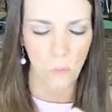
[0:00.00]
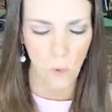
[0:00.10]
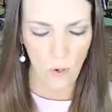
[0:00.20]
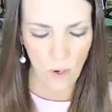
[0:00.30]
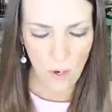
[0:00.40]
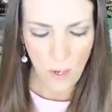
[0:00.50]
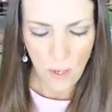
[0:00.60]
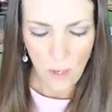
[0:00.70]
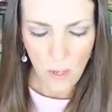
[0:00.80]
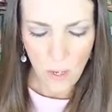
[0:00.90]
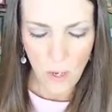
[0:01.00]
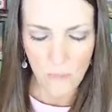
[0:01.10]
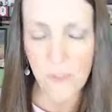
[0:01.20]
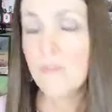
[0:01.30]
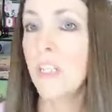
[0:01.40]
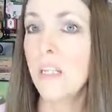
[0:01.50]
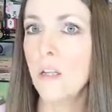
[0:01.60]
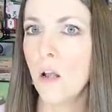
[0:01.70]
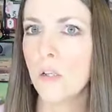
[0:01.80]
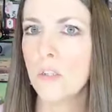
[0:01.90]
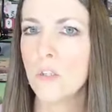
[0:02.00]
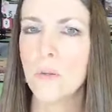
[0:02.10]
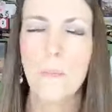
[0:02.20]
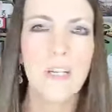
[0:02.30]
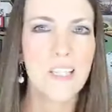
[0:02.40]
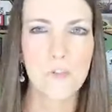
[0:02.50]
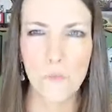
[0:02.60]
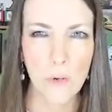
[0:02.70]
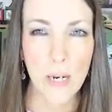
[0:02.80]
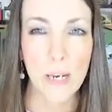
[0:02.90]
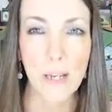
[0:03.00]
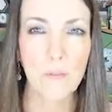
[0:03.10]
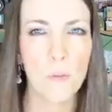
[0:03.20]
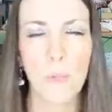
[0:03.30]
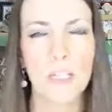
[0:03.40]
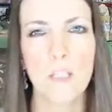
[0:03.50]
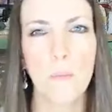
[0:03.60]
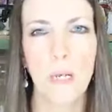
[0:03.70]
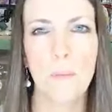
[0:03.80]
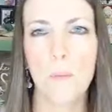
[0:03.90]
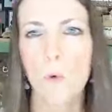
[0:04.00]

for $15, but it's free if you place a minimum